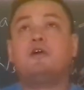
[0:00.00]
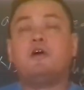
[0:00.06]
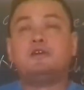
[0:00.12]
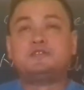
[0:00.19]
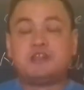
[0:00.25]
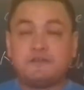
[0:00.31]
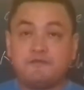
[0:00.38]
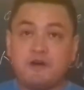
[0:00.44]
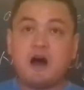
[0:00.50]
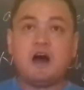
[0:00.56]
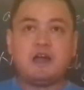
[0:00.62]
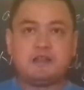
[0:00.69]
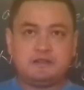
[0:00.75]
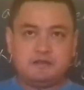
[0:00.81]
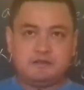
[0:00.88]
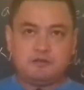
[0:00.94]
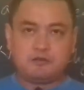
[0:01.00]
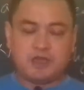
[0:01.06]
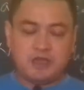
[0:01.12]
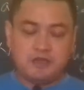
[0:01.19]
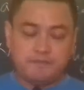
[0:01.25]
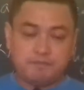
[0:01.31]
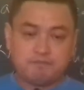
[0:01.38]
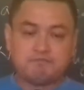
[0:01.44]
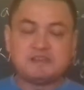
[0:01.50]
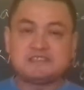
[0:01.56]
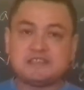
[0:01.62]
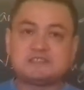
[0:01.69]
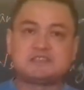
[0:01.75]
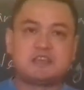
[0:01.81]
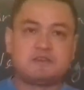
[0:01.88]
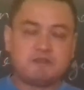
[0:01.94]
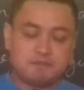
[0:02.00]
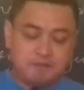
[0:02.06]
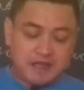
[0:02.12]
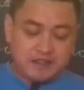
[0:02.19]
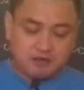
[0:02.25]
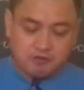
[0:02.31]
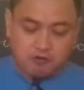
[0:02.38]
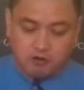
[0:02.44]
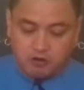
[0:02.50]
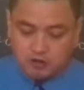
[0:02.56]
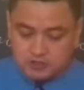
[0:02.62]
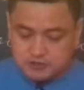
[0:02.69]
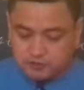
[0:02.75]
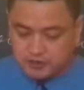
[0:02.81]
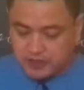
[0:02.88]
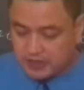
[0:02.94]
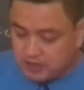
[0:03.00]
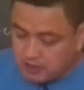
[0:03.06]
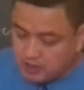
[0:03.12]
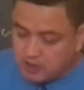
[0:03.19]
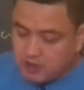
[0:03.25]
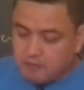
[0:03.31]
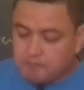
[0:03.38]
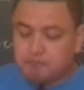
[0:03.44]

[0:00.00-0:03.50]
a divine, okay, message given by the God, okay,